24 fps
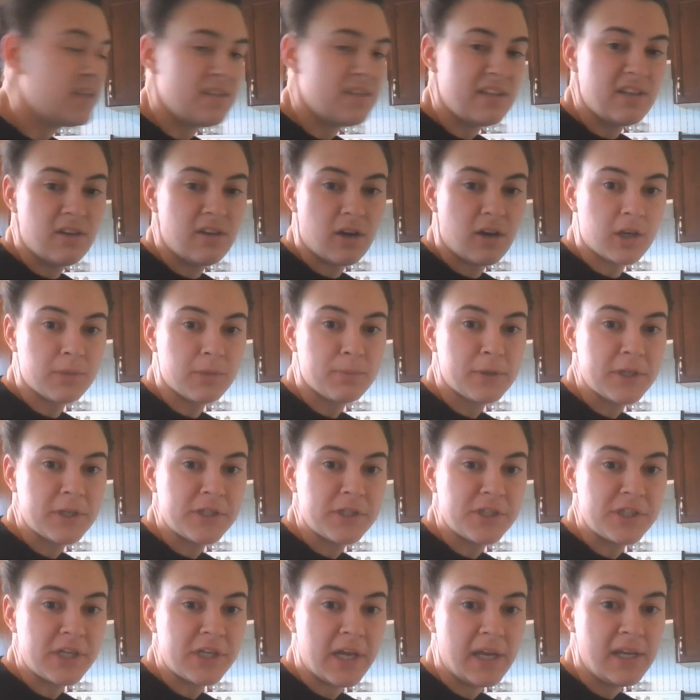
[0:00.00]
It did not
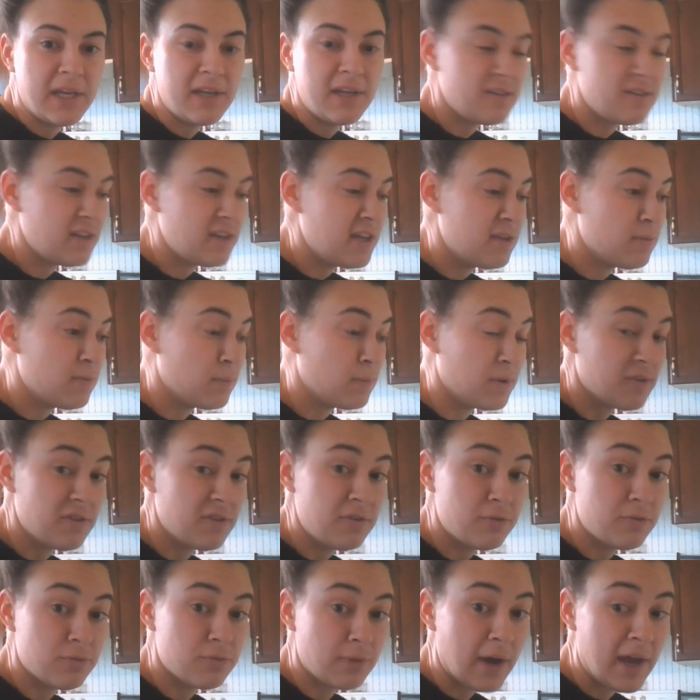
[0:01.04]
appreciate it. It
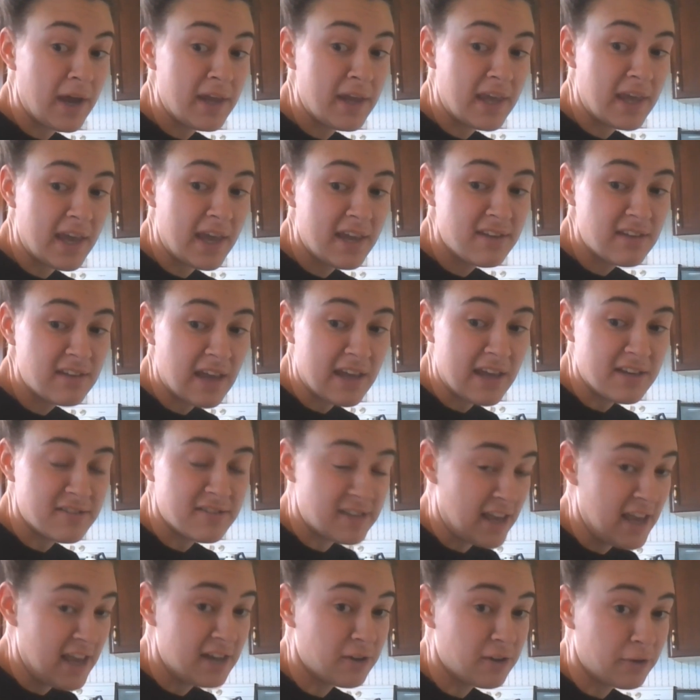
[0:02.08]
wasn't dry yet
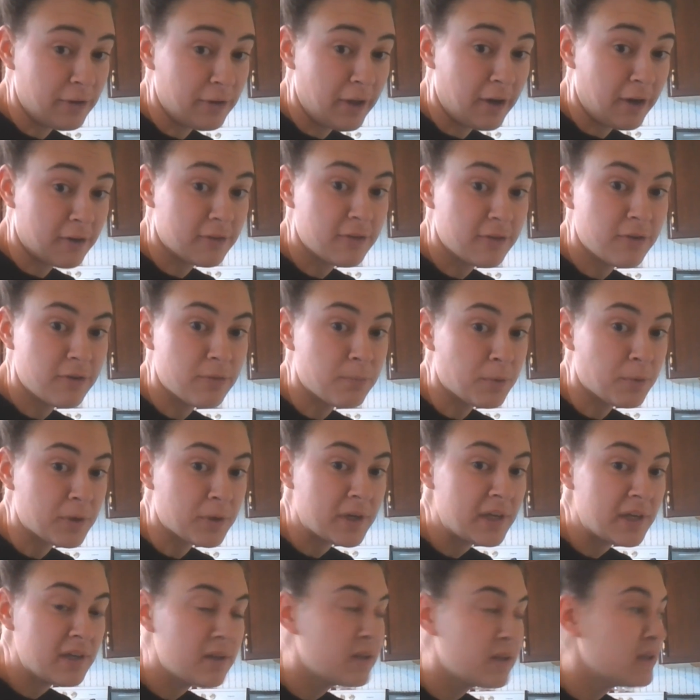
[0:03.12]
at 10 o'clock this
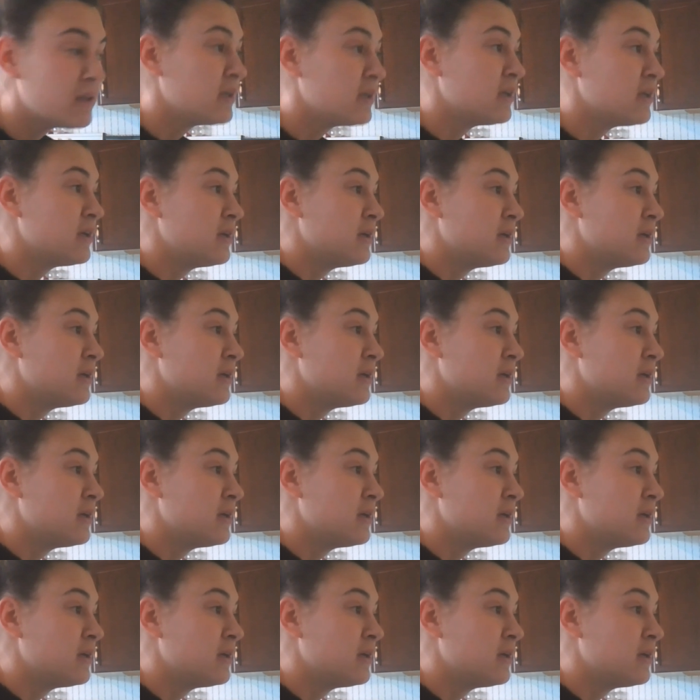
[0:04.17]
morning.